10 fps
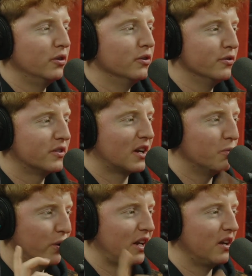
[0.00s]
dudes, can
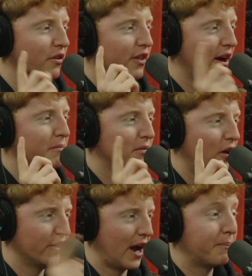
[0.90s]
we hear them
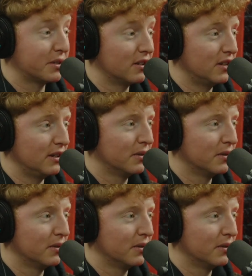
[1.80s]
on the opposite team?